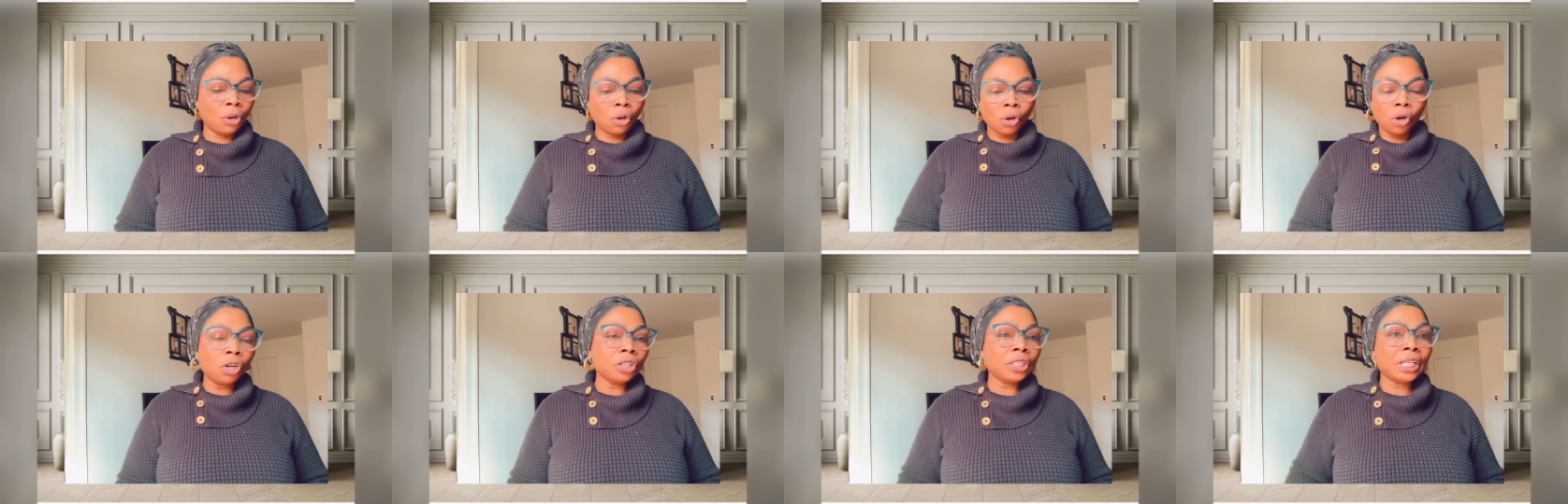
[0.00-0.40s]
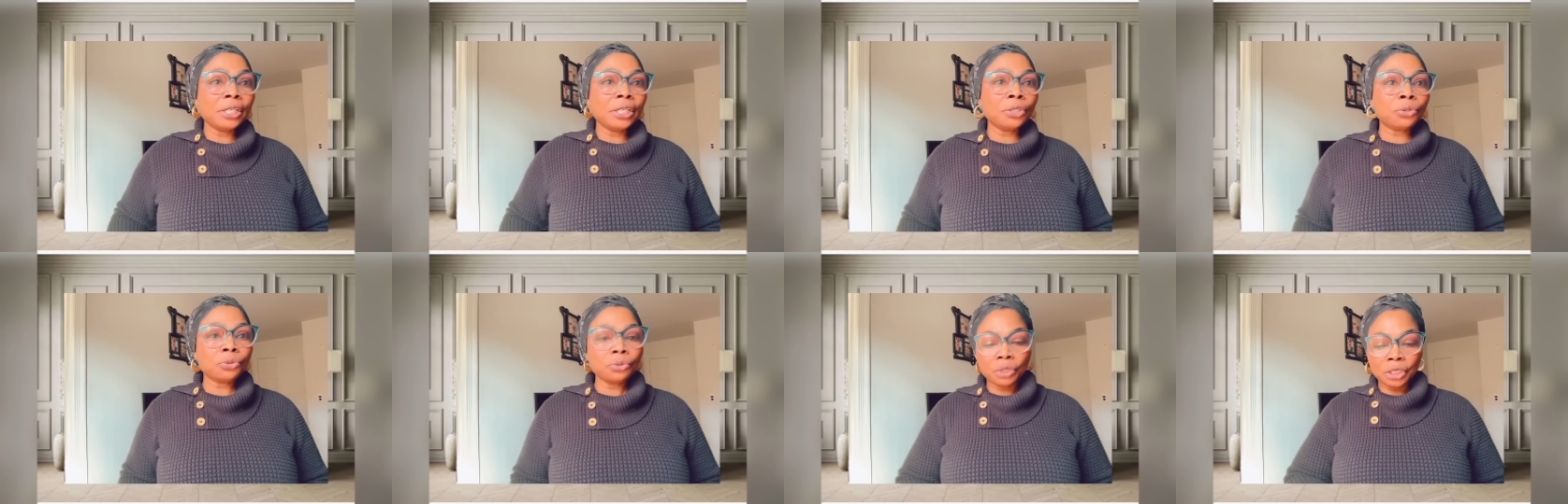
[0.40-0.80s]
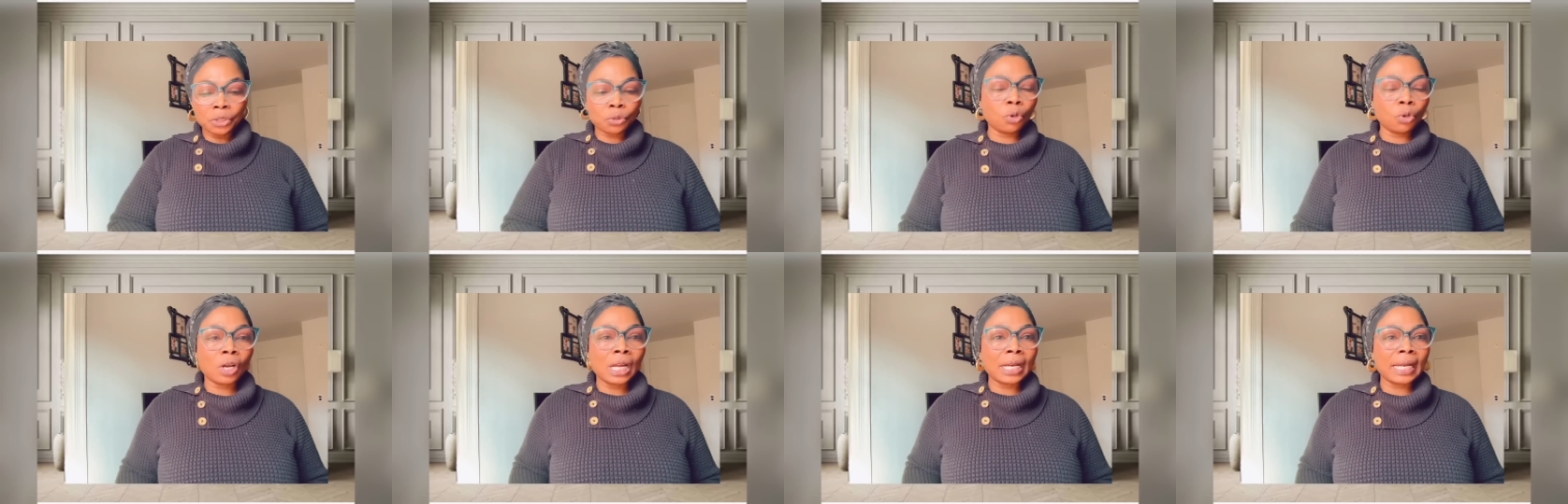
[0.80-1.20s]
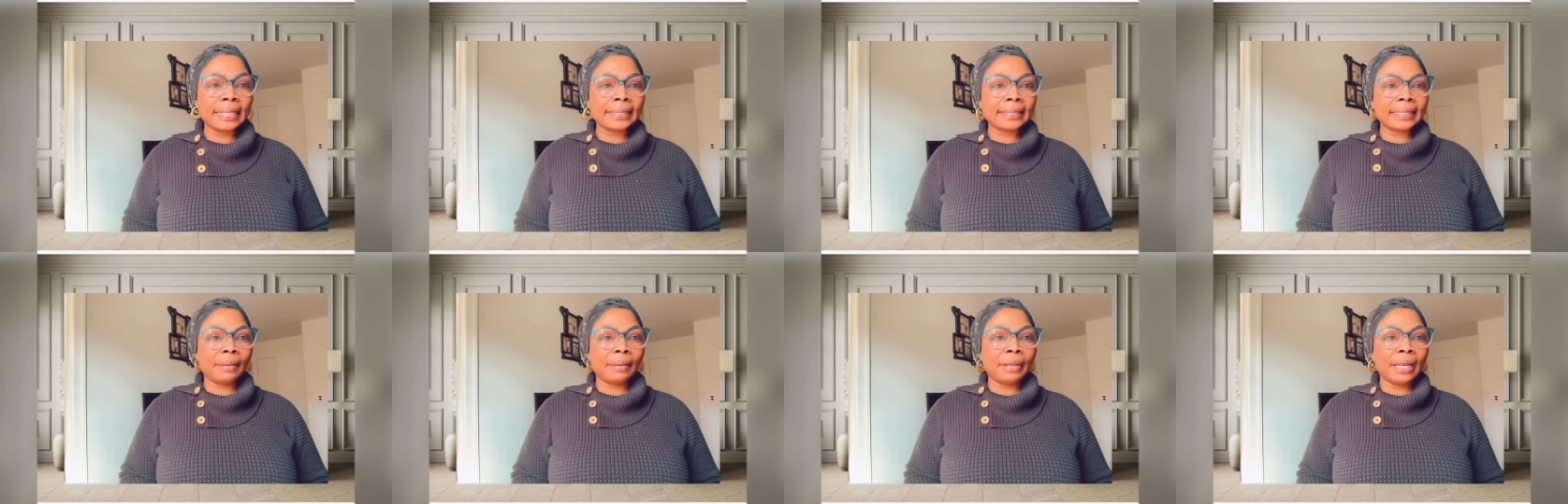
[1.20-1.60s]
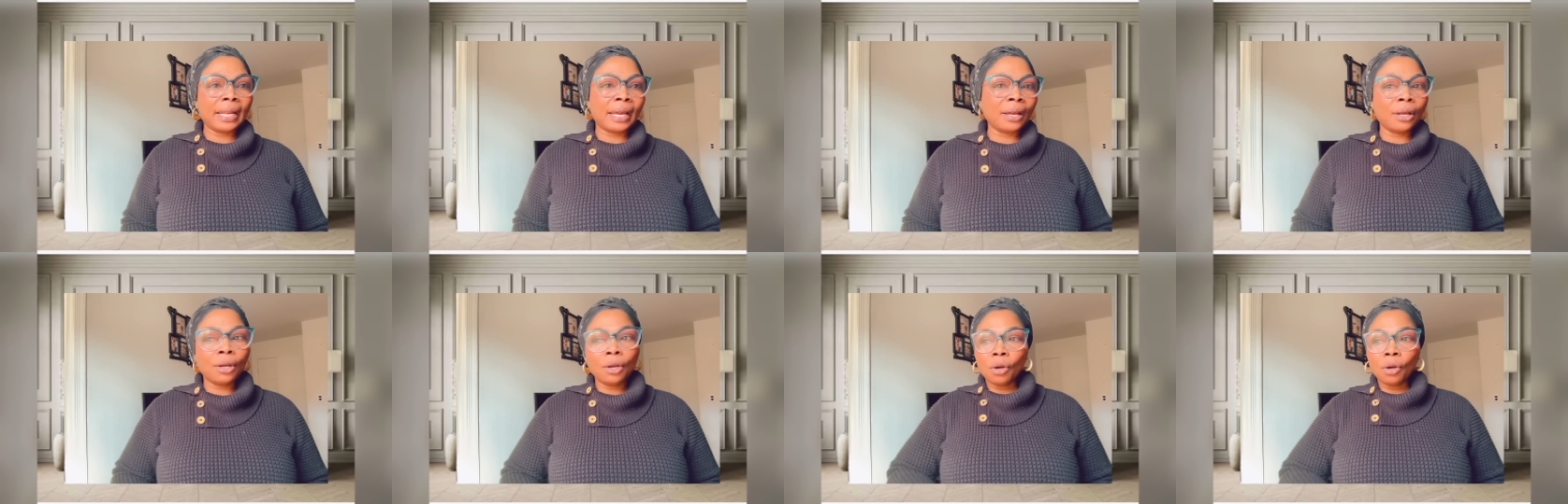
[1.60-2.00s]
All they need to do is to organize
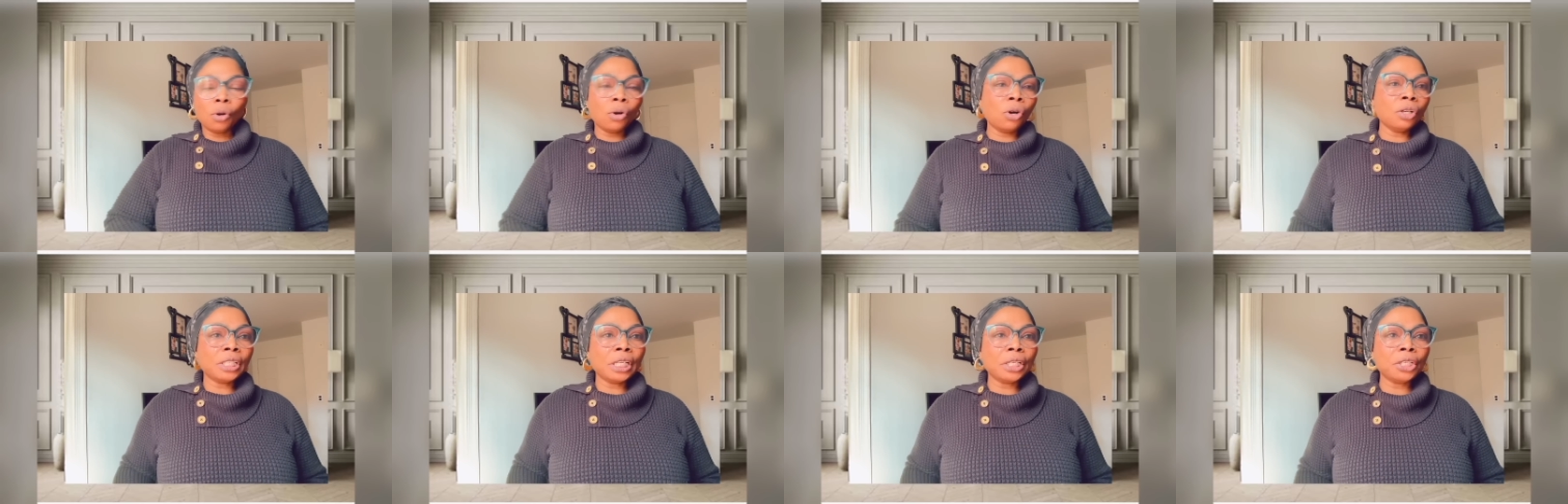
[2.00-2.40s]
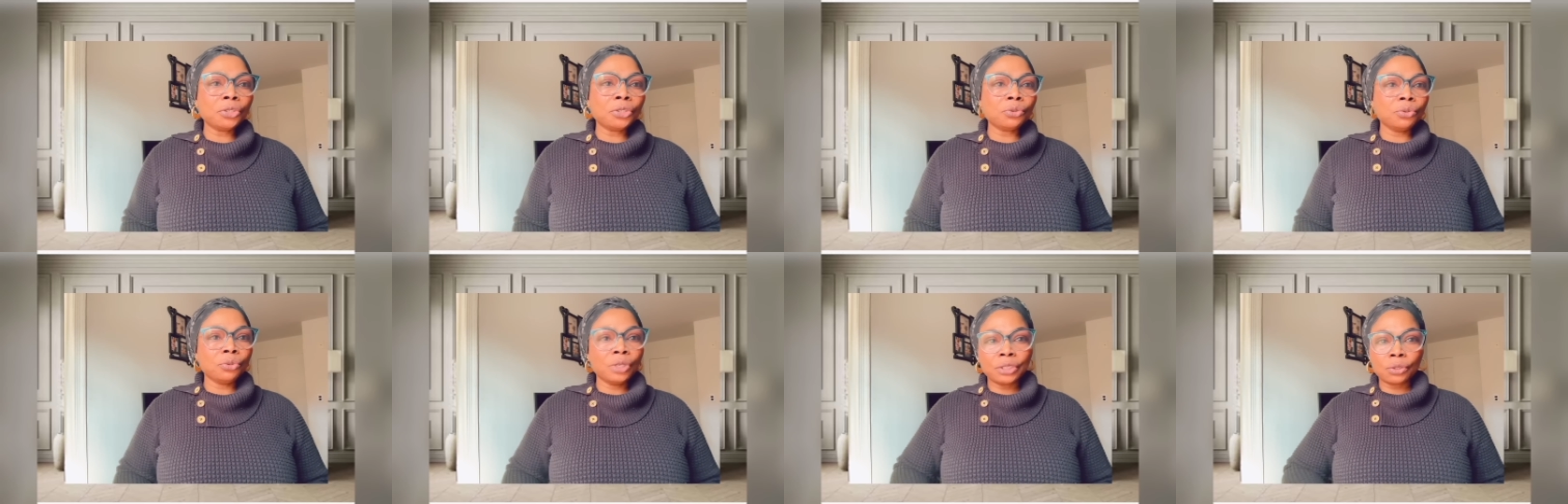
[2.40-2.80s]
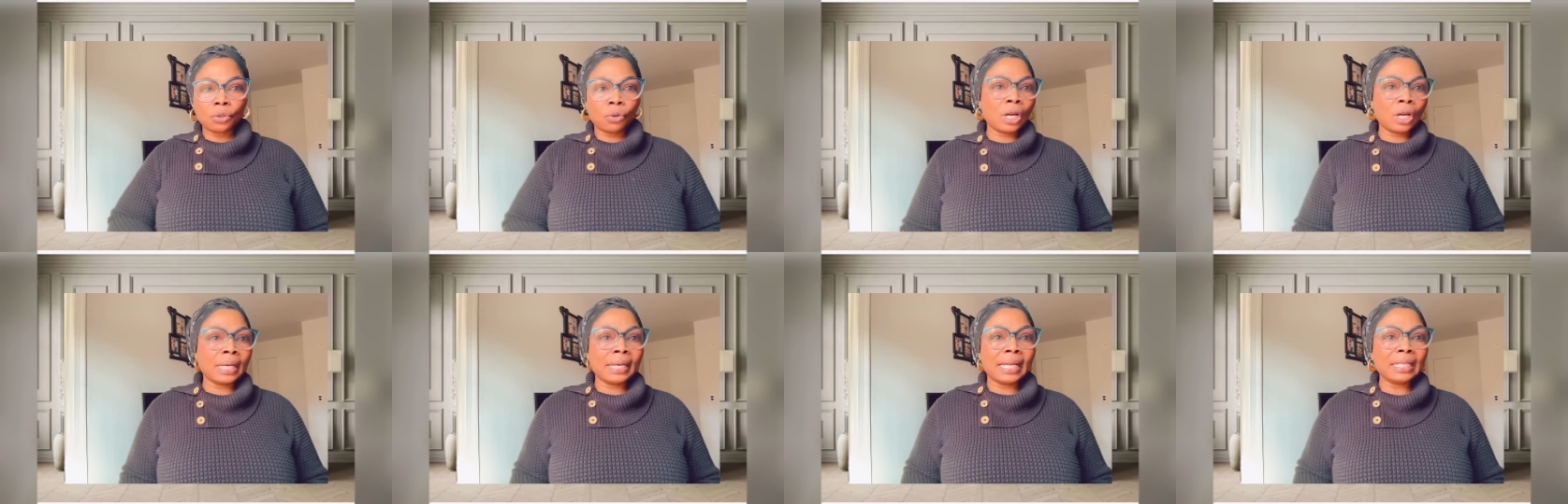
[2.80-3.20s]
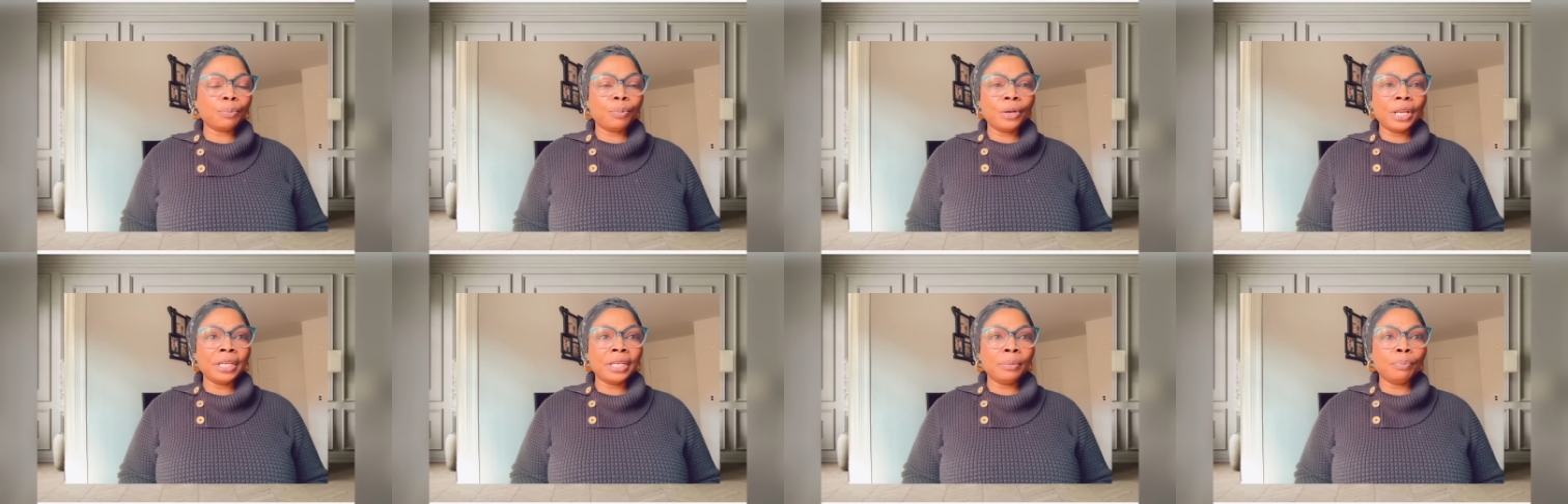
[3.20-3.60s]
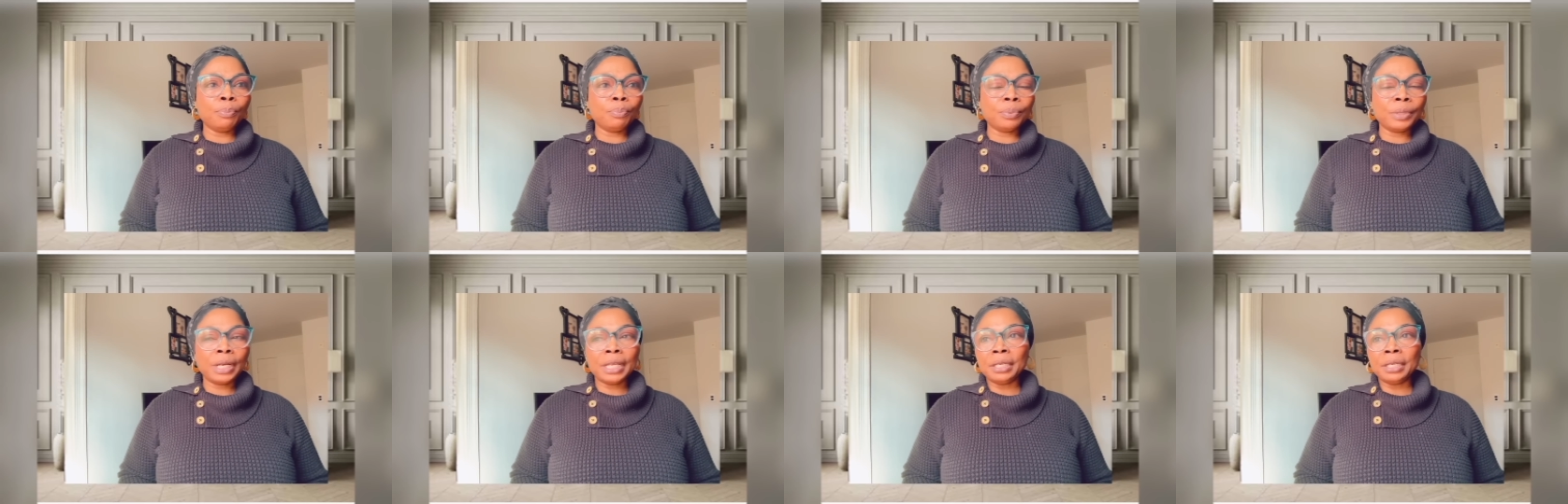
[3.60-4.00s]
seminar. All they need to do is to organize
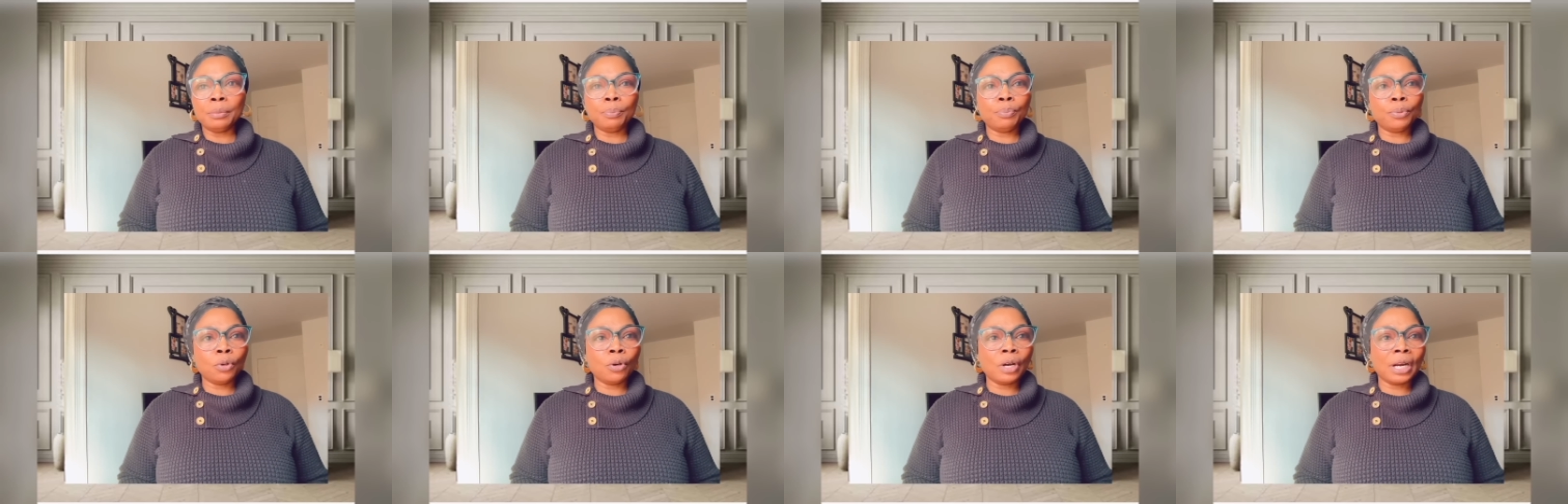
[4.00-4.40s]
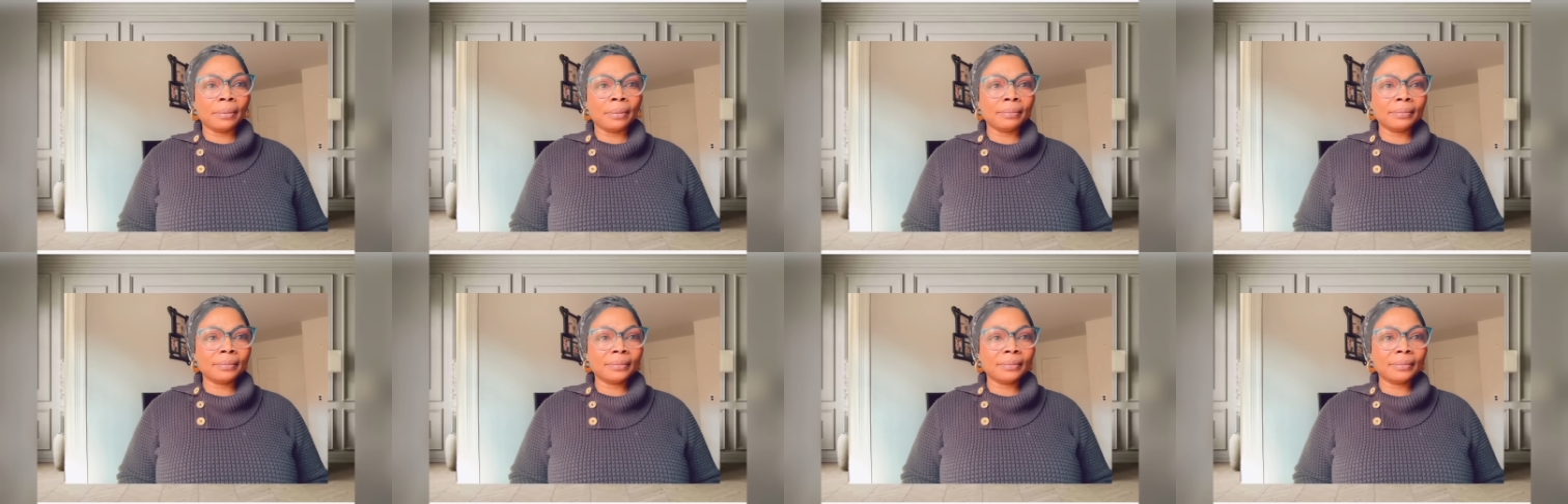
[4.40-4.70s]
praying program.